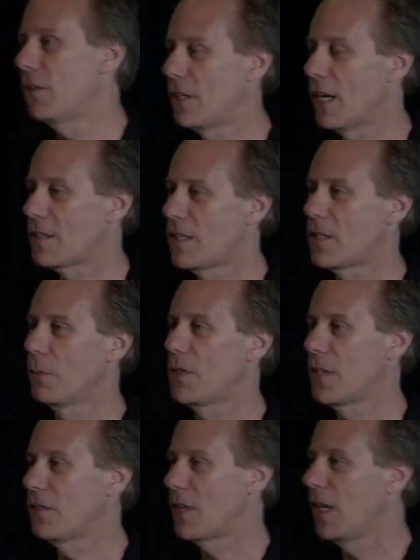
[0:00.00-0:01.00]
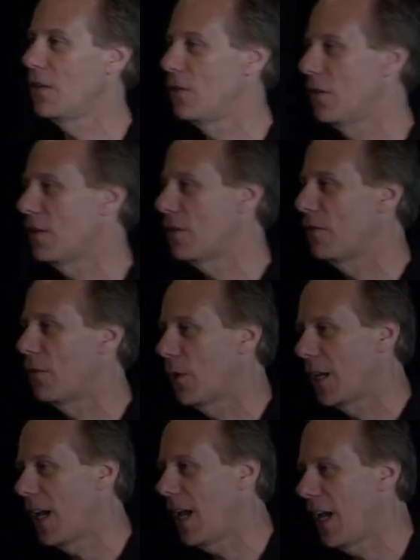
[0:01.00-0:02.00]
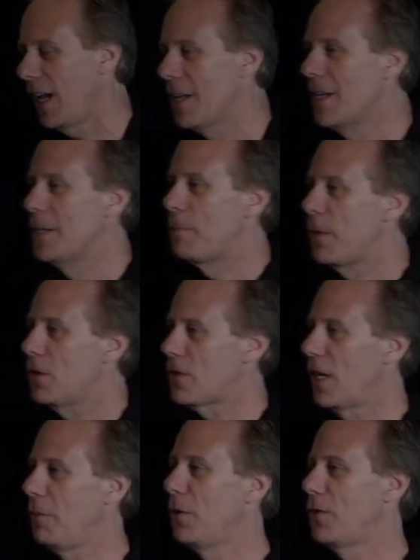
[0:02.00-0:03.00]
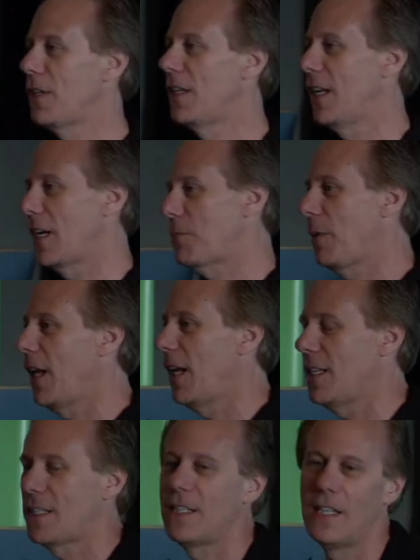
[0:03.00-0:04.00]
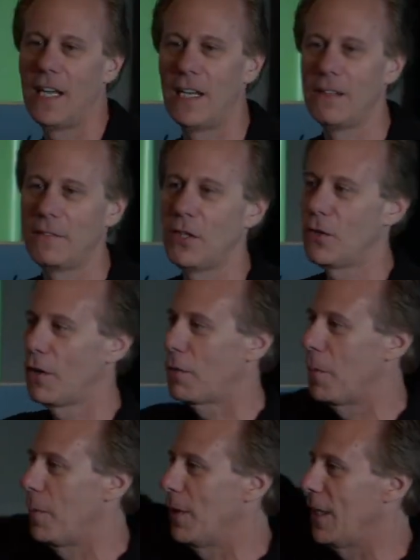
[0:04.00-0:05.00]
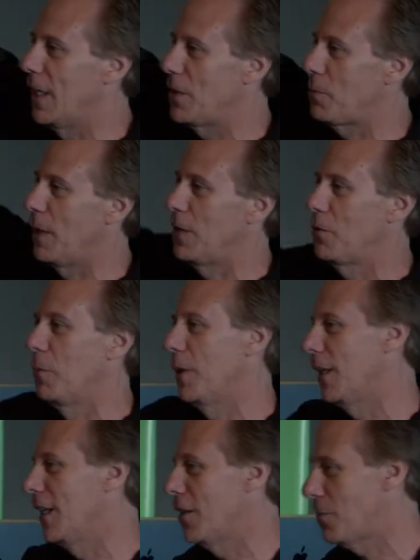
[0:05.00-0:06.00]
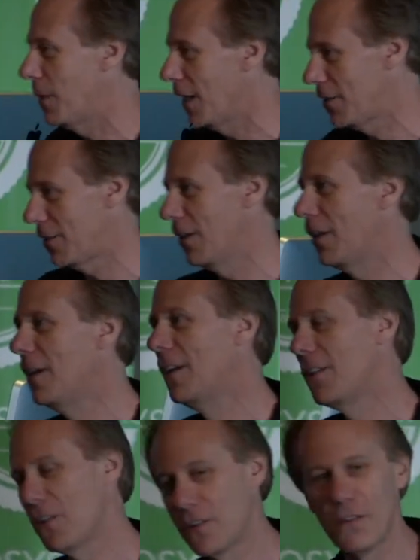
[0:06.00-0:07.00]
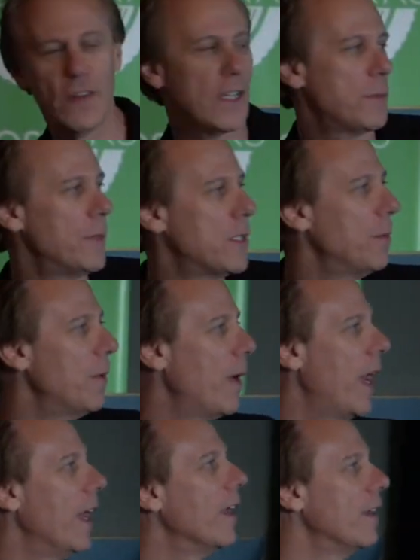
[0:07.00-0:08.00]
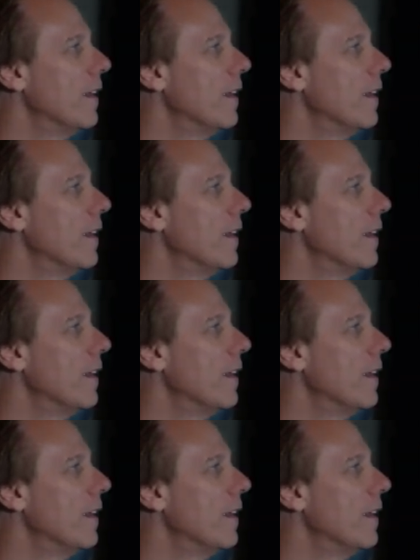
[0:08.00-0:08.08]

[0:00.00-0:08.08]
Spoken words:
desk and someone says, can you do this in 4K? You say, move to the next place, and then you go from a building this big to a building this big. So there's investments to be made.